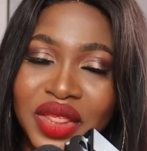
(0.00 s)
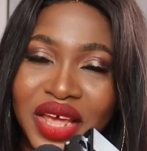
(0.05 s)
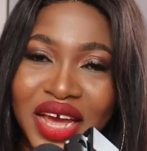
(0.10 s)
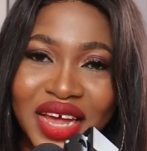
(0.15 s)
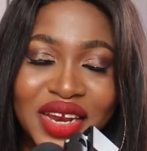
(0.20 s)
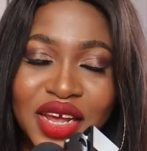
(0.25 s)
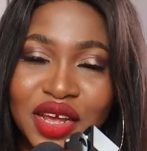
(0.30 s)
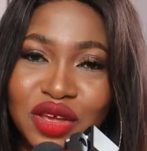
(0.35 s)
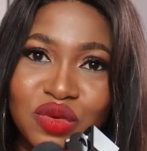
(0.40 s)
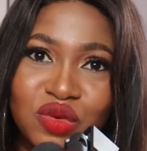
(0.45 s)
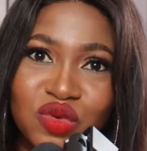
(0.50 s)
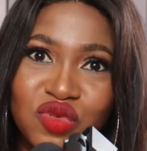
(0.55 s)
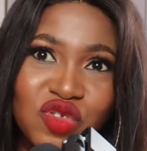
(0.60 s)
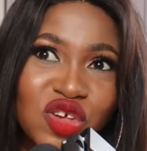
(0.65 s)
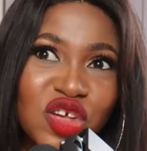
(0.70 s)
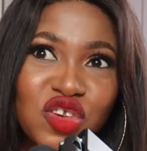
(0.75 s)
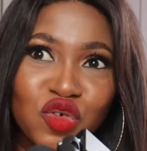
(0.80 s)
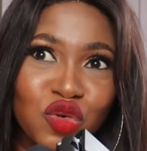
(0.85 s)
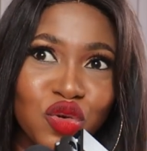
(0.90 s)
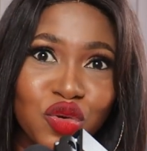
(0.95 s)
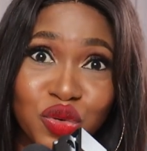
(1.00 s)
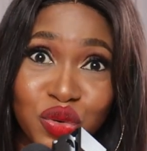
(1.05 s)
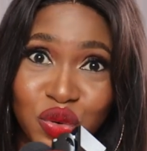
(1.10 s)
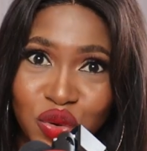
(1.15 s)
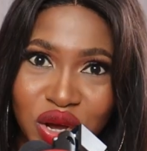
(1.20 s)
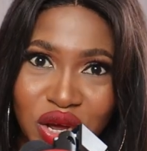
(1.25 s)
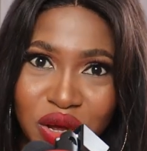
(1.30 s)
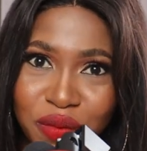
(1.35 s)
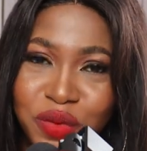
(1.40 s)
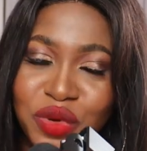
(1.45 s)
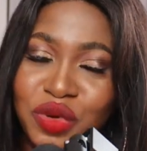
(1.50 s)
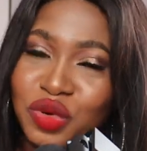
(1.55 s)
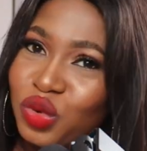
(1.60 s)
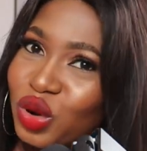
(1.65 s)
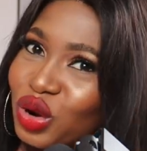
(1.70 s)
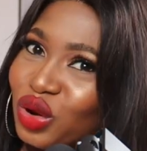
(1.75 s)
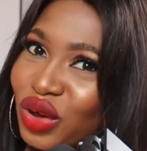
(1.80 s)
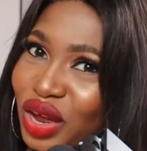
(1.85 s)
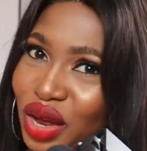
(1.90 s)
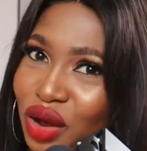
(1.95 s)
and then you say no you not help you
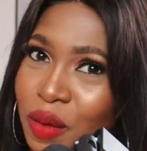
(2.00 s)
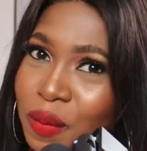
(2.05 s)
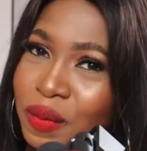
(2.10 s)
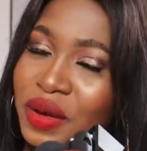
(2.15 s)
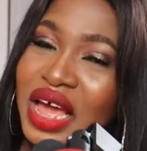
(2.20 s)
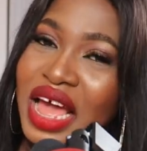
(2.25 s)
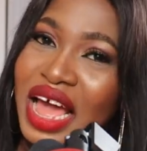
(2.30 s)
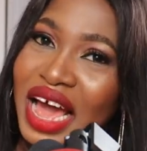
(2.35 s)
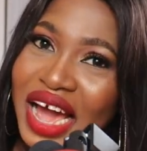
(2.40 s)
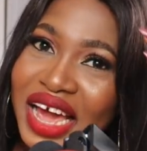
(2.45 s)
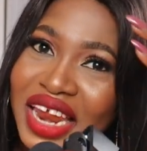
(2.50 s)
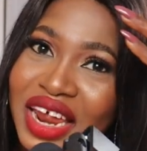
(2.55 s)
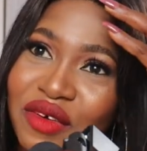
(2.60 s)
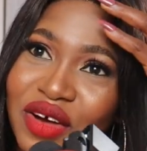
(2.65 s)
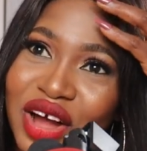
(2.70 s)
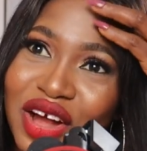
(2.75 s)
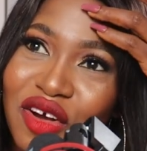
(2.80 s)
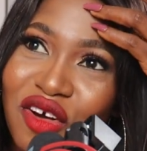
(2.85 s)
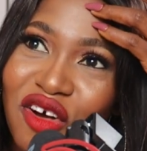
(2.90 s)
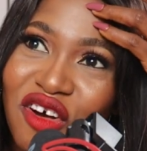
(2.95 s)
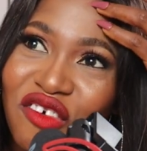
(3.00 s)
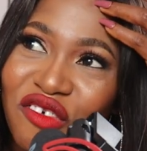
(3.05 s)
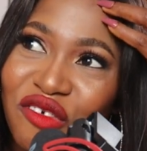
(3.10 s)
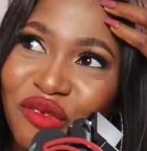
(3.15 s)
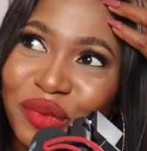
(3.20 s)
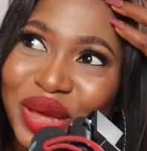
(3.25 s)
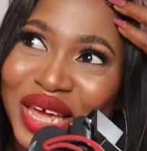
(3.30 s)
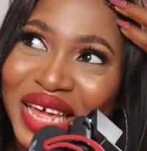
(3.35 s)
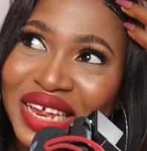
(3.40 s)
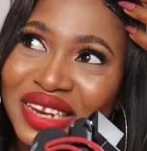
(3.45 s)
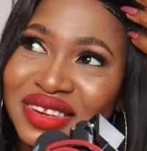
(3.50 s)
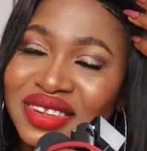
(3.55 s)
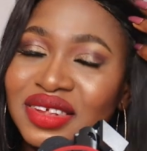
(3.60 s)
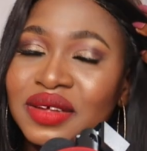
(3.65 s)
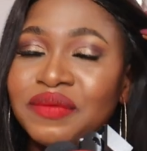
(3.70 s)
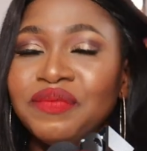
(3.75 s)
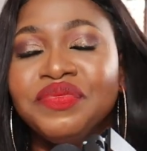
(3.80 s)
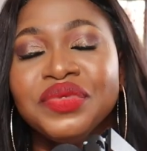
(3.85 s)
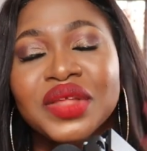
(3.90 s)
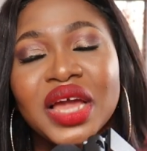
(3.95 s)
want to help and our government
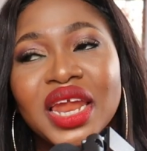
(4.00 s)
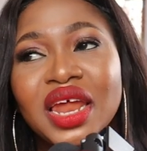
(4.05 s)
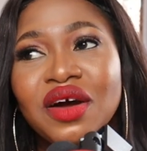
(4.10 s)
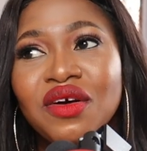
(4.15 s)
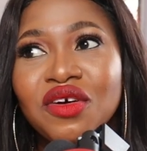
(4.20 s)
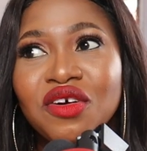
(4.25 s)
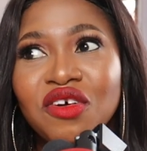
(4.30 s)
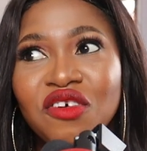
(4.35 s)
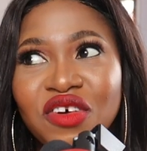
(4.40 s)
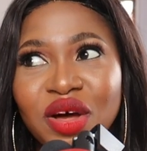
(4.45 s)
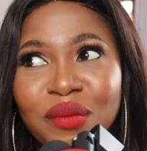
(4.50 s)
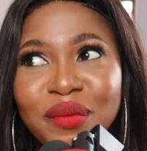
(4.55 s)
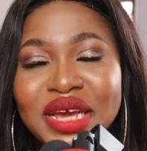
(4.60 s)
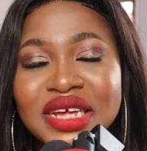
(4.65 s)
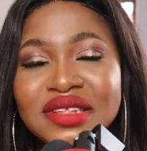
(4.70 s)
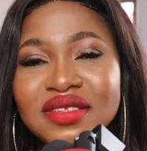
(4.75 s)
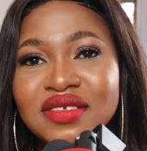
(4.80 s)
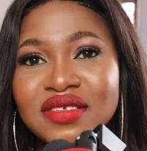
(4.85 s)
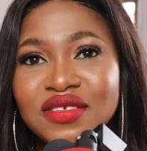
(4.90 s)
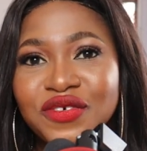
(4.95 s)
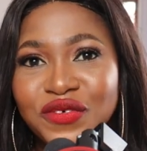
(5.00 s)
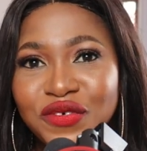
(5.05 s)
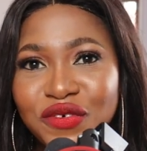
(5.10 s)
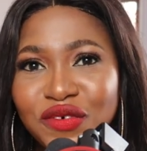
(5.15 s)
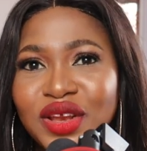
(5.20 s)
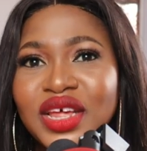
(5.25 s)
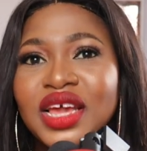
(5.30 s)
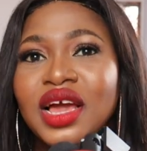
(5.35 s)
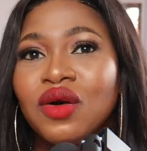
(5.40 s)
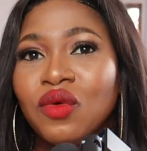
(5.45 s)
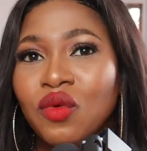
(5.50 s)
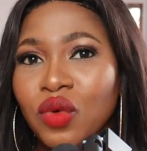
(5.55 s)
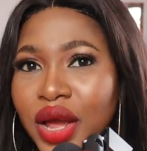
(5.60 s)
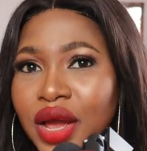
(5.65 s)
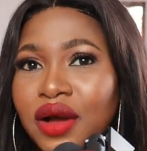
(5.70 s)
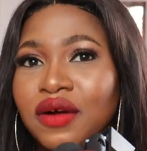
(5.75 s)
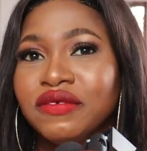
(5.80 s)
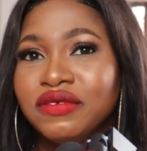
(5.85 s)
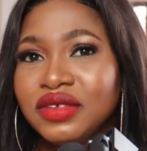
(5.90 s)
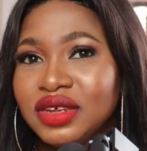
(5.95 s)
and our government is fully
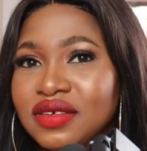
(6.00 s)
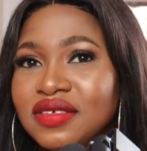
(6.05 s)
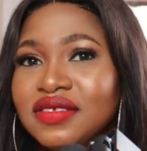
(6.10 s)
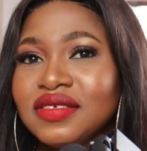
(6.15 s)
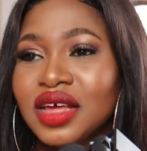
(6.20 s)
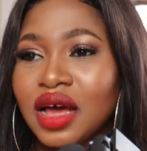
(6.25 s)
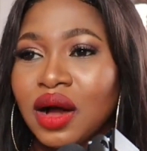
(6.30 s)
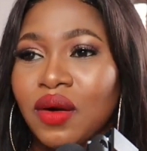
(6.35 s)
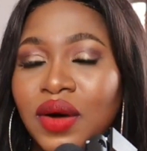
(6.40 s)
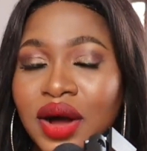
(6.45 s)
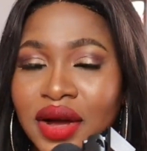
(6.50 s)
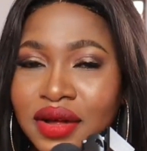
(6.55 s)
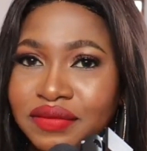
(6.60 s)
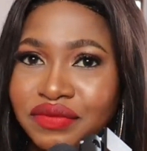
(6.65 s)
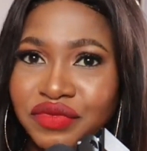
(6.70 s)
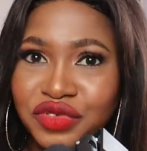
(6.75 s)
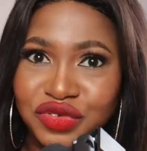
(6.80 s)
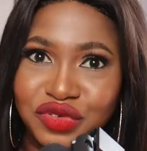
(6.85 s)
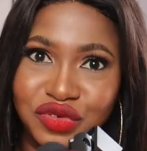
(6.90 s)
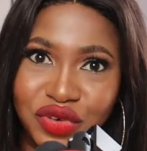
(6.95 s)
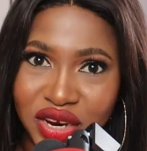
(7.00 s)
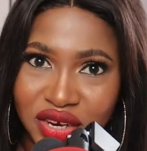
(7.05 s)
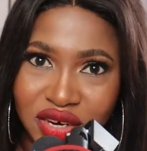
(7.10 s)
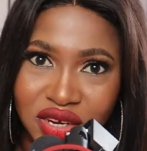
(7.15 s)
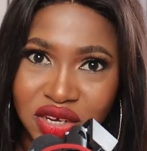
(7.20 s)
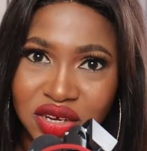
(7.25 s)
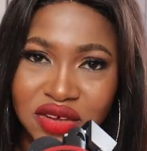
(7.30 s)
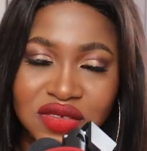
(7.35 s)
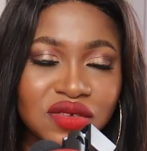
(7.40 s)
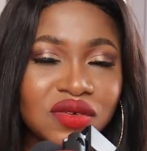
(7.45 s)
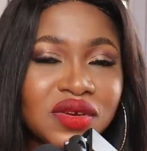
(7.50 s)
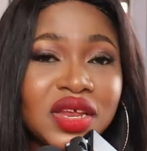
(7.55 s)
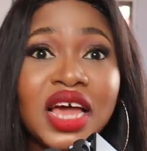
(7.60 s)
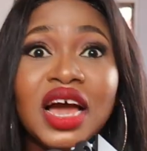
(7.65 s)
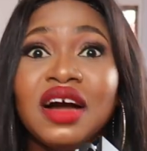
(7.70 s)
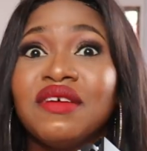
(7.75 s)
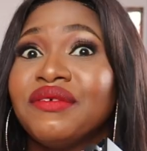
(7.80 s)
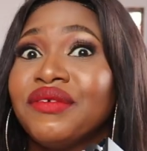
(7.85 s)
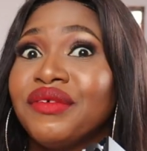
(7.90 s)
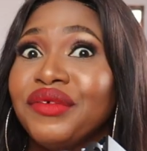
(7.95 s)
aware of this our strategy so they
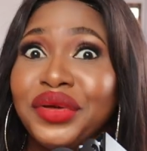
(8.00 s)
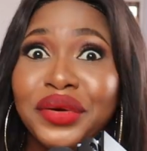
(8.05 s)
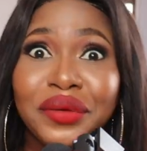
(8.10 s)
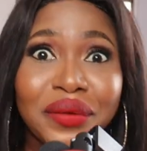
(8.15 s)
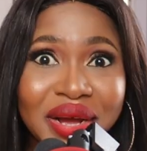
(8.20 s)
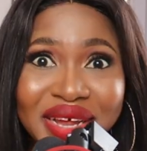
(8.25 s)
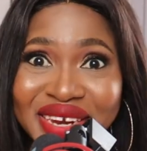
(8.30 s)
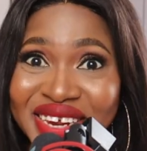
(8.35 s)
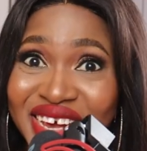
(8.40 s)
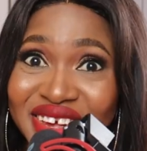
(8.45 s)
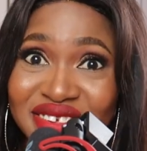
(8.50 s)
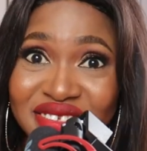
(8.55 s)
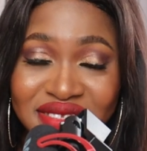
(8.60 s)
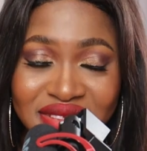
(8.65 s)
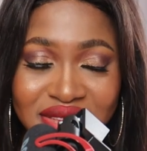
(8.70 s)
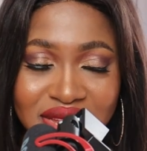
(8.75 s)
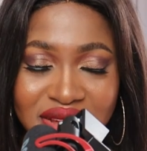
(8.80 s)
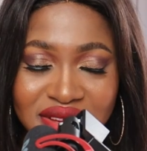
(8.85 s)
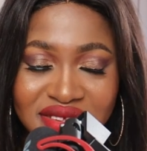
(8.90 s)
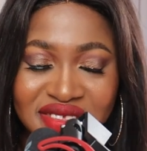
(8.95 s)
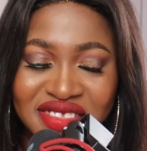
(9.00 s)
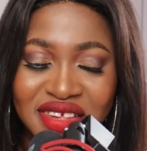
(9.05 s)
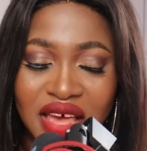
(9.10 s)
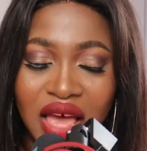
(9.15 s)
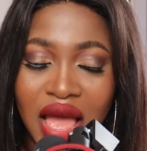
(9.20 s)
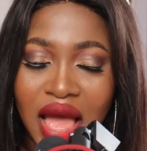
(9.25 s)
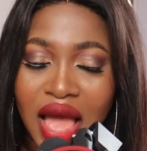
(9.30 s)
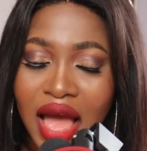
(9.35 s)
have reorganized things